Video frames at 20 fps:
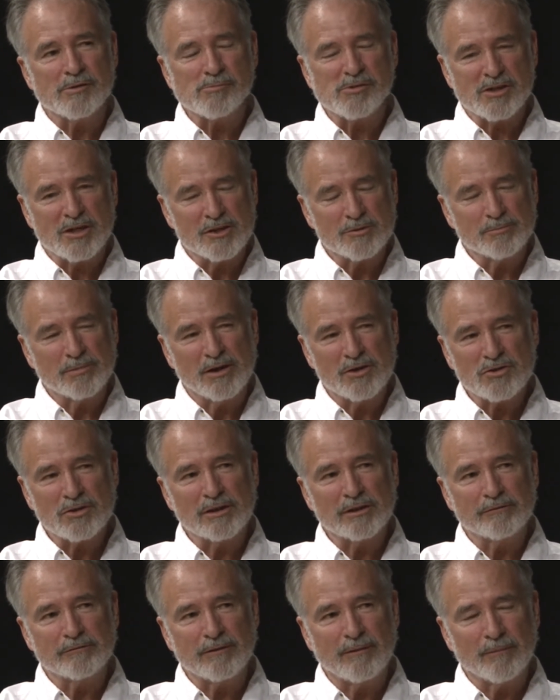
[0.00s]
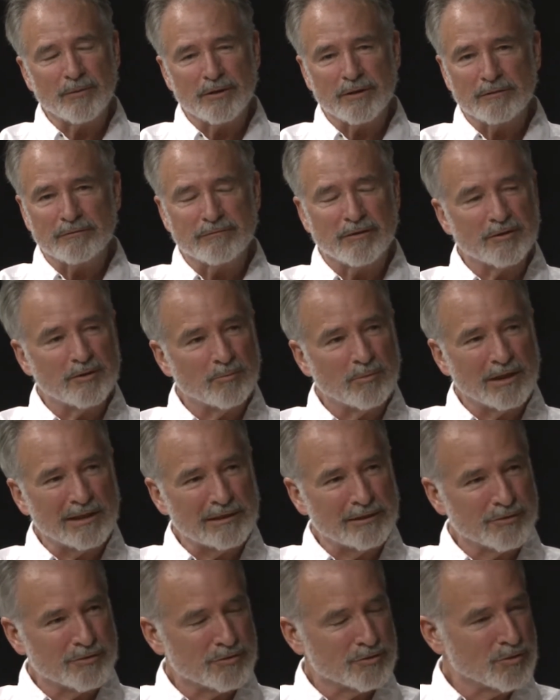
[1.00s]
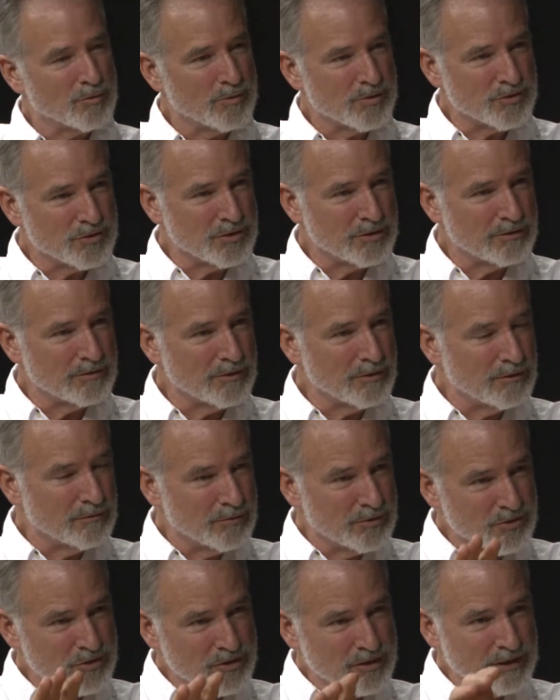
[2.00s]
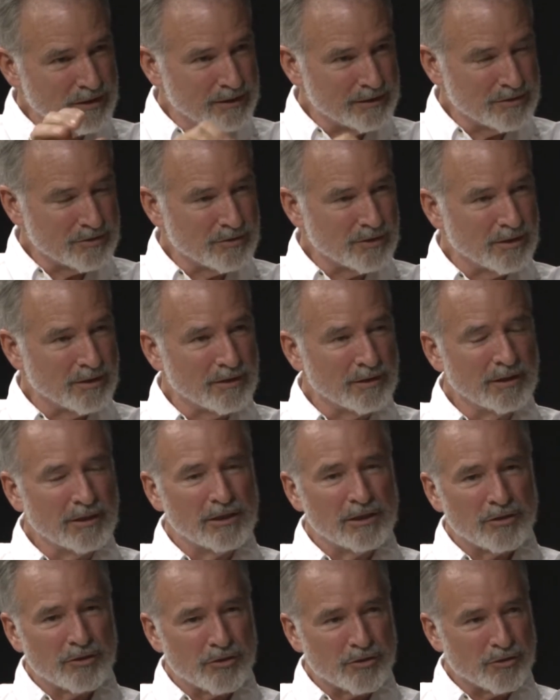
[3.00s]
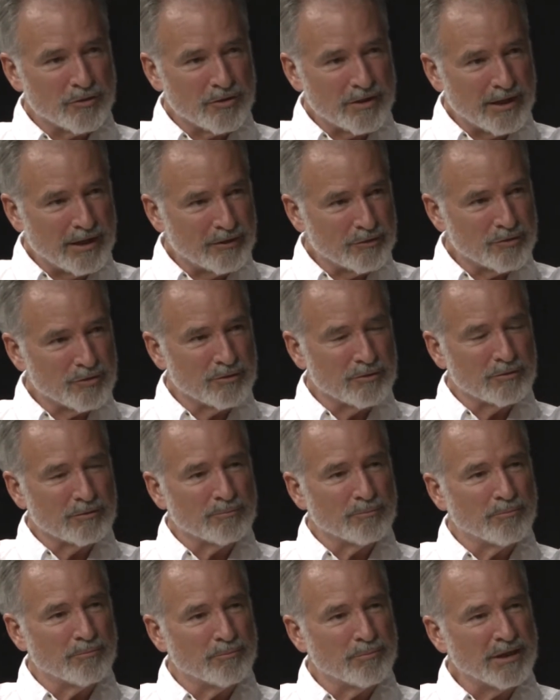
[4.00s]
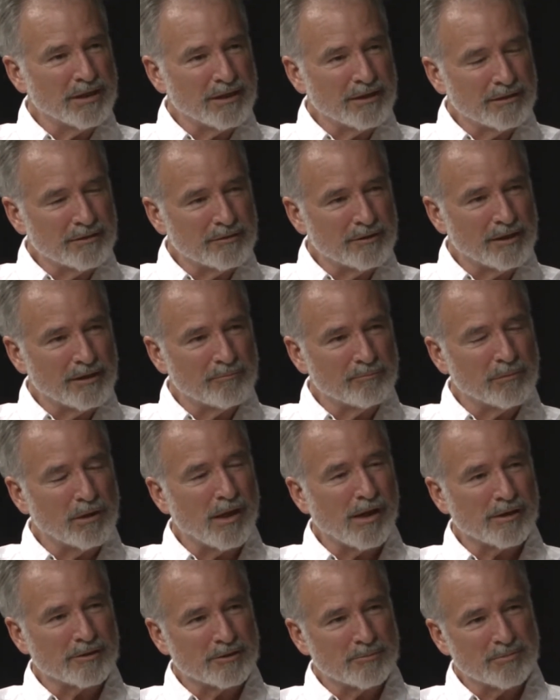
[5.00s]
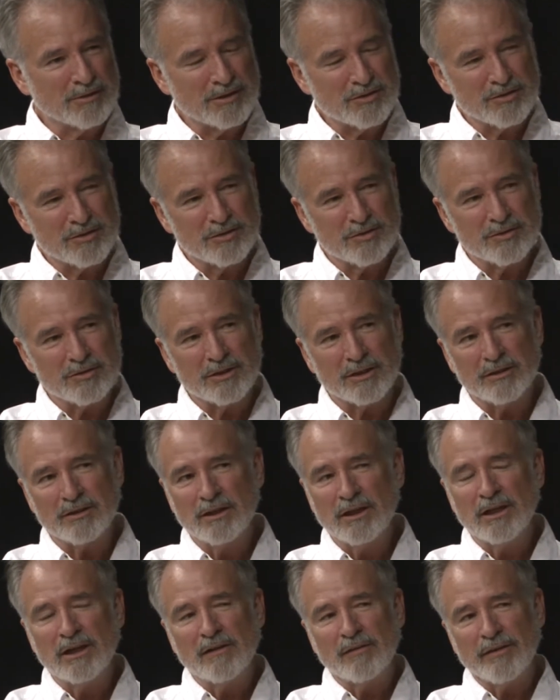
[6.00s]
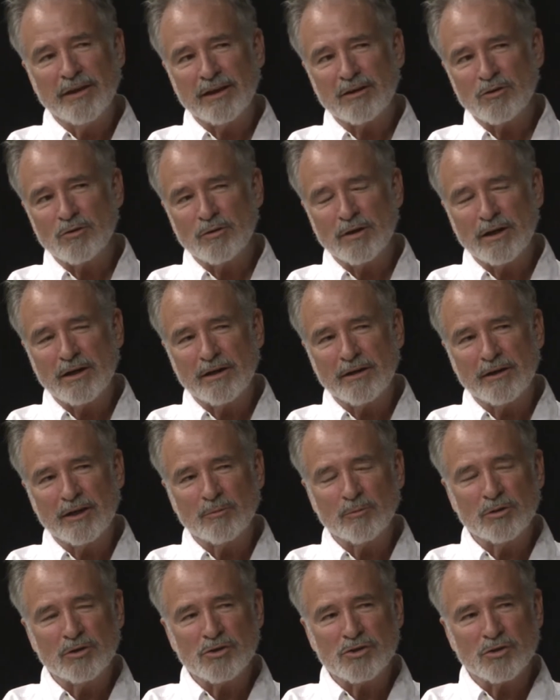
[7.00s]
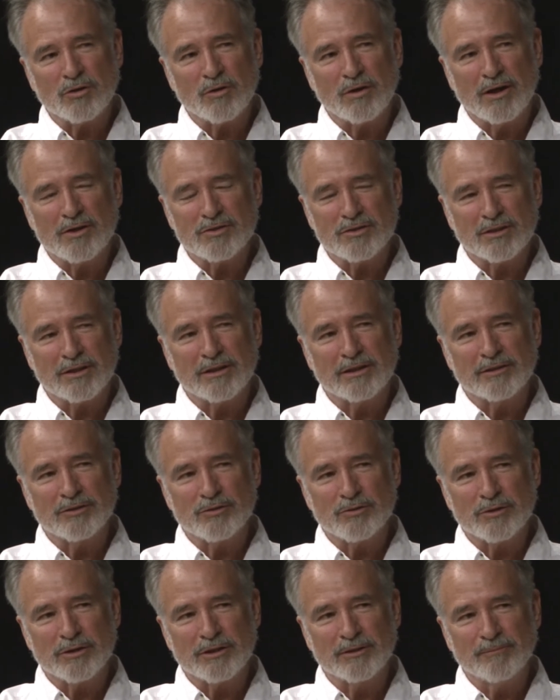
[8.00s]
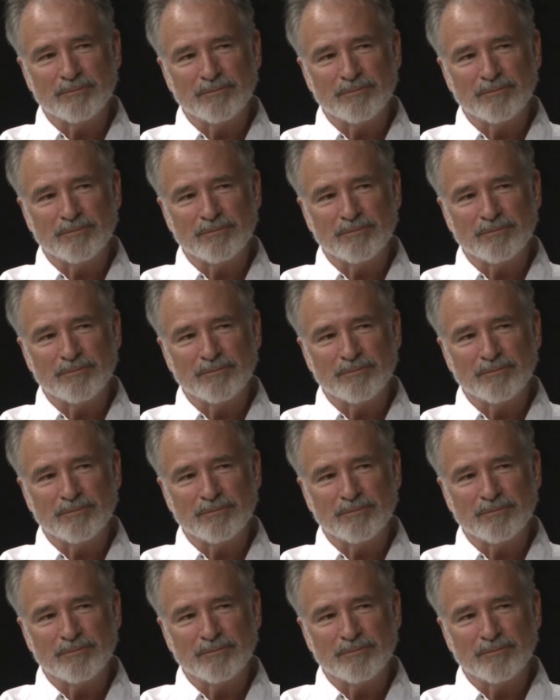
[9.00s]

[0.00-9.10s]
especially from the fundamentalist Christian university that's there, turned out to picket and block the buses. And that created an image across the country